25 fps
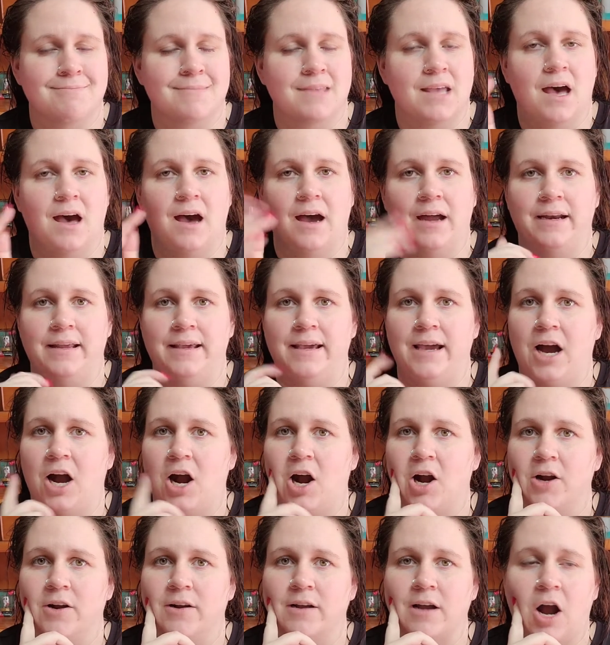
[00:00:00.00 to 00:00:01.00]
honey,
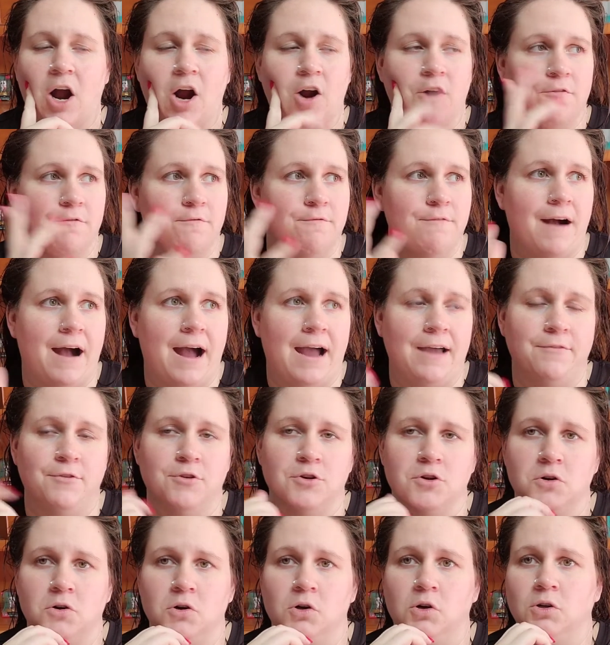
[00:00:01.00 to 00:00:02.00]
our
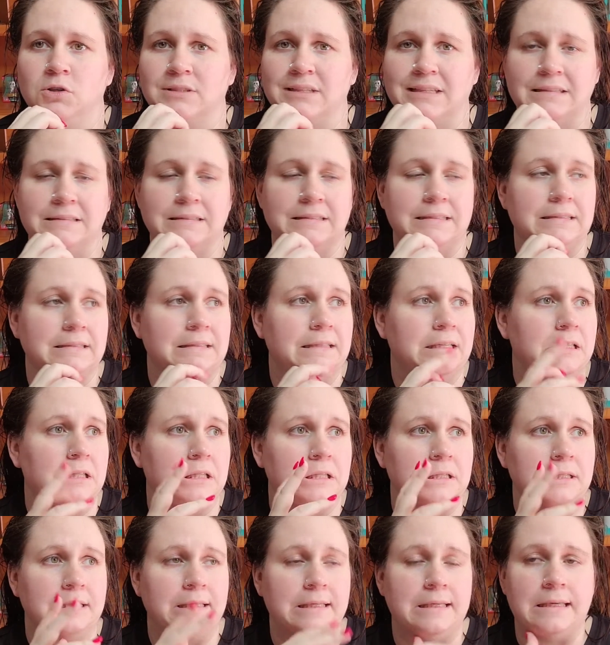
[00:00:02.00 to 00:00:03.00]
5-year-old
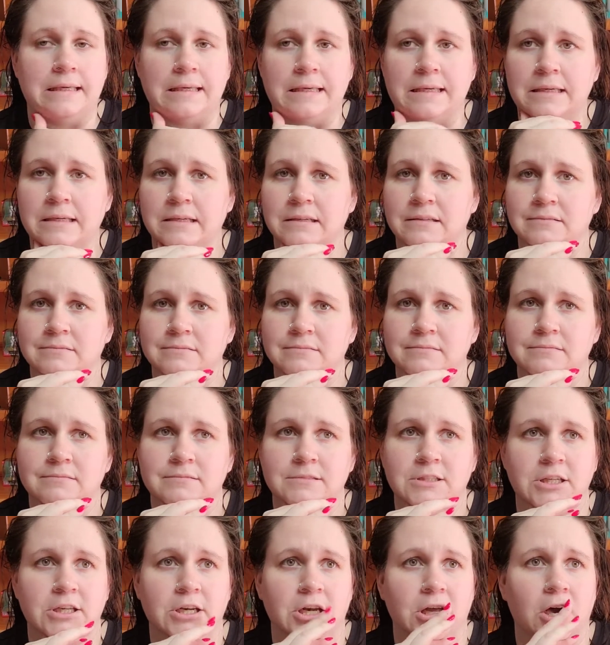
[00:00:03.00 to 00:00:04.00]
little league,
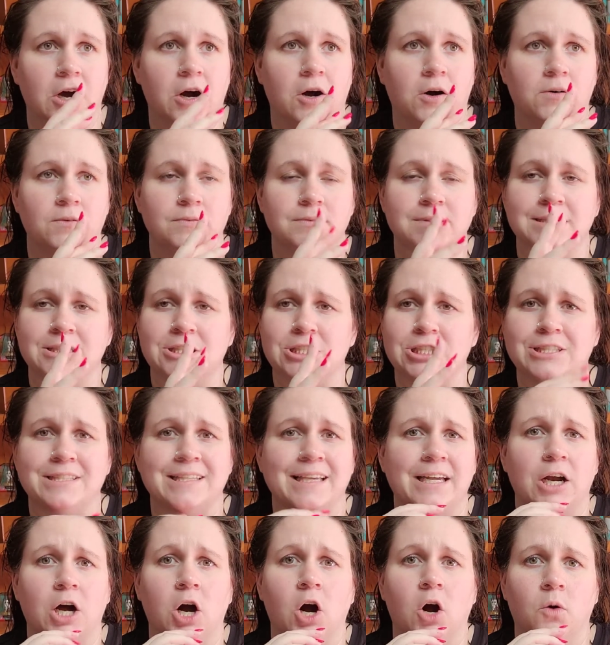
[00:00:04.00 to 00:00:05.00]
you know, just
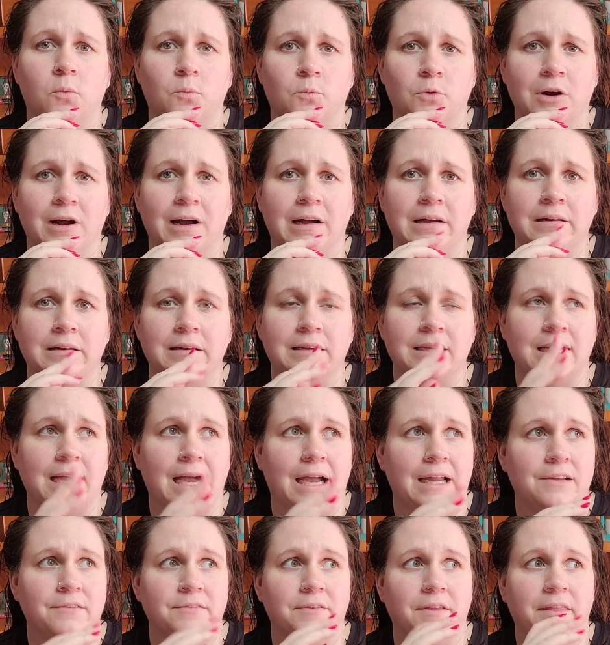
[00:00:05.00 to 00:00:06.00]
hit a home run
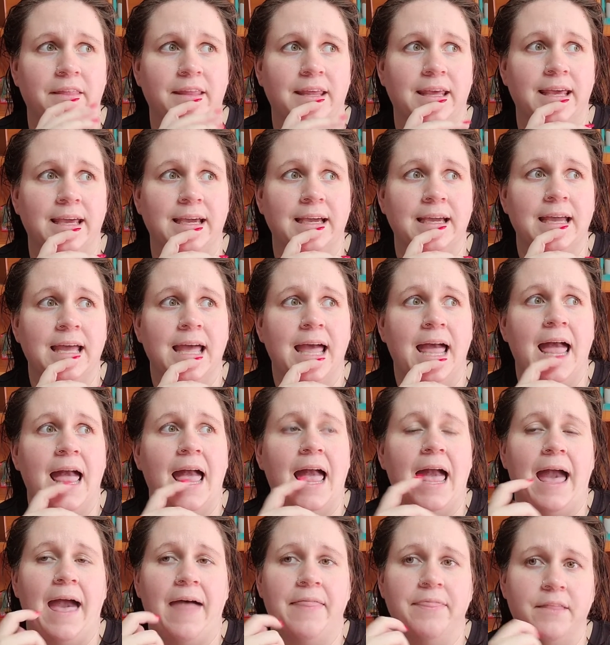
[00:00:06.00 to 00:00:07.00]
kind of a thing.
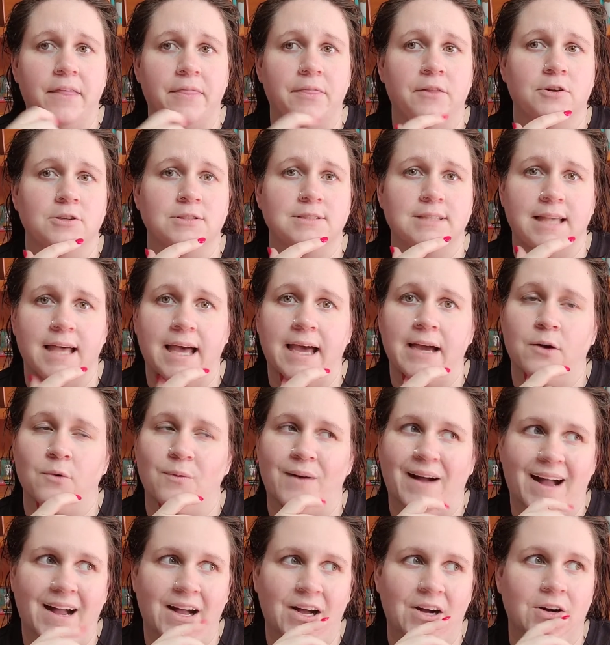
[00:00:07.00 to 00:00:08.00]
And then there's like,
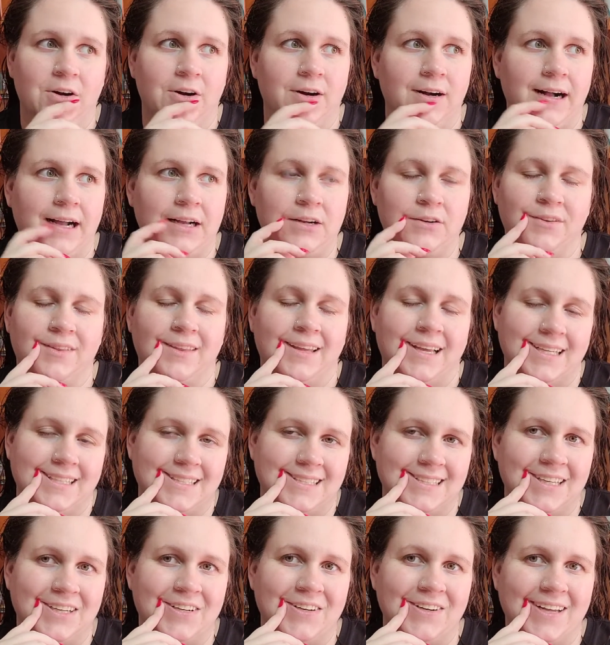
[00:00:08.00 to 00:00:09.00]
wow, I don't think a
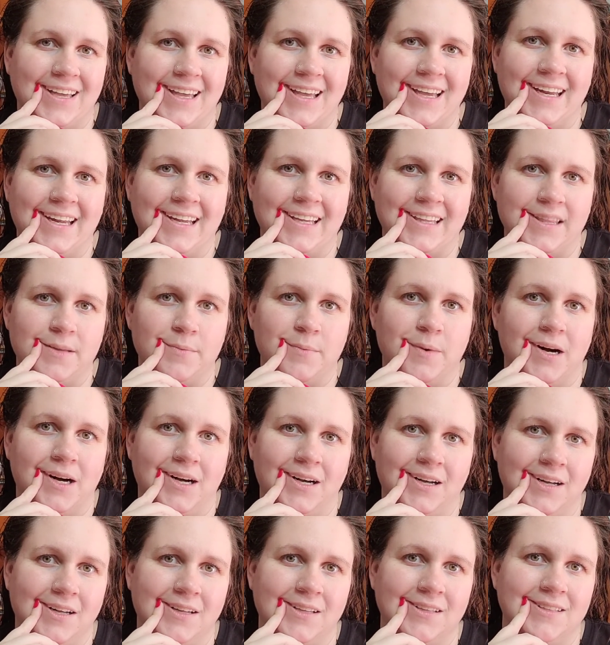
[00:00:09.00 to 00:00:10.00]
single kid hit the
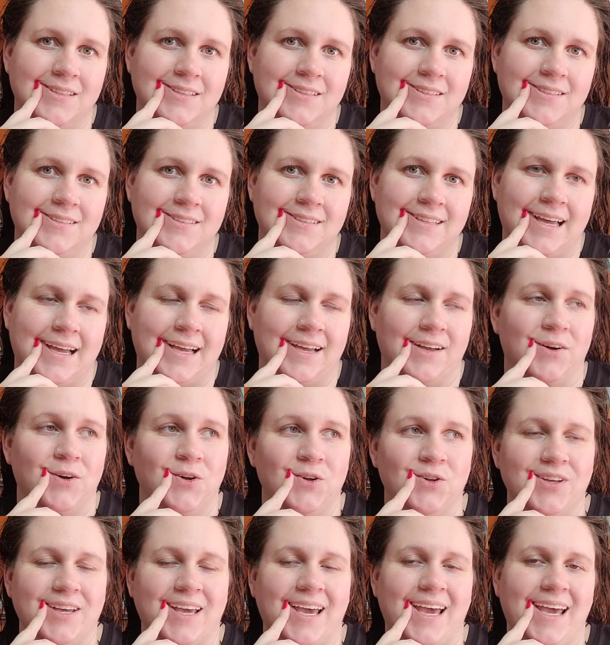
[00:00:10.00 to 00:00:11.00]
ball that
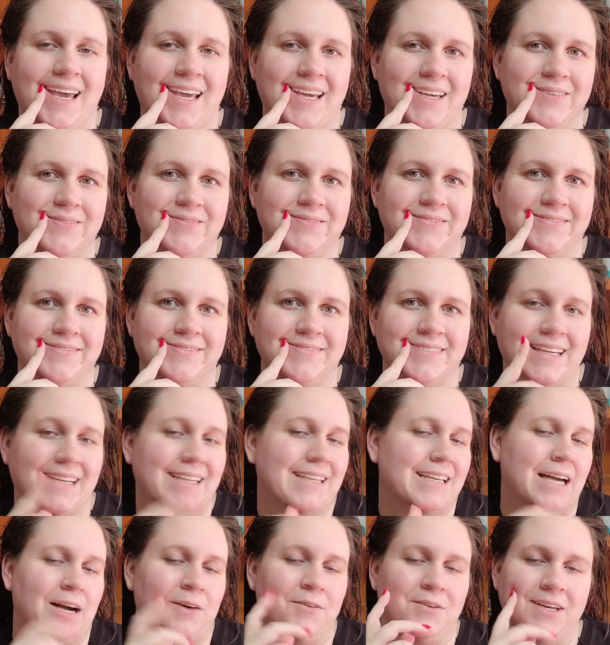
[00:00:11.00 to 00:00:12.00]
whole game. Like,
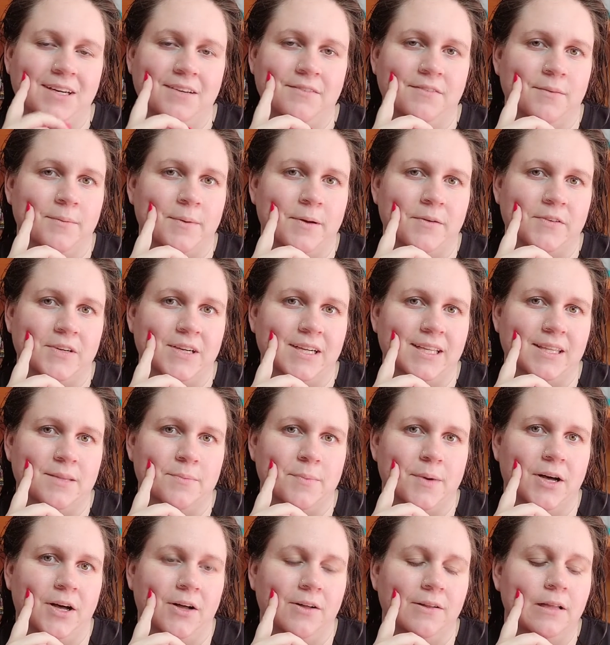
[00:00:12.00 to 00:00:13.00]
not one of them ever hit the
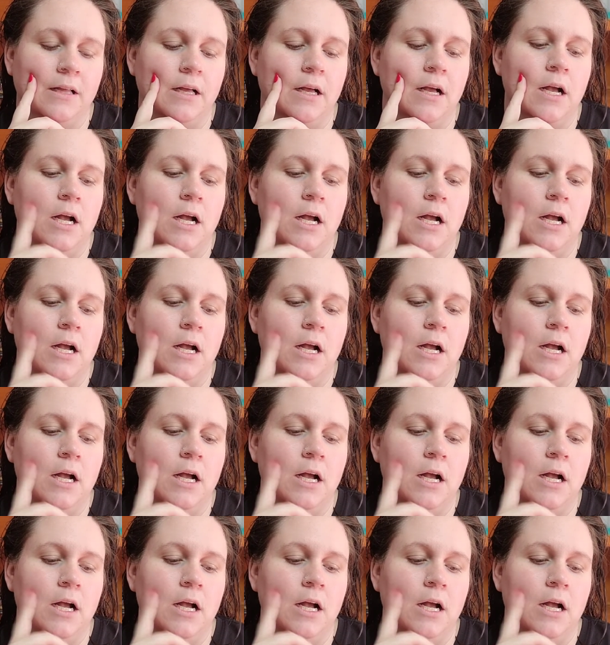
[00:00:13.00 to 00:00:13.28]
ball.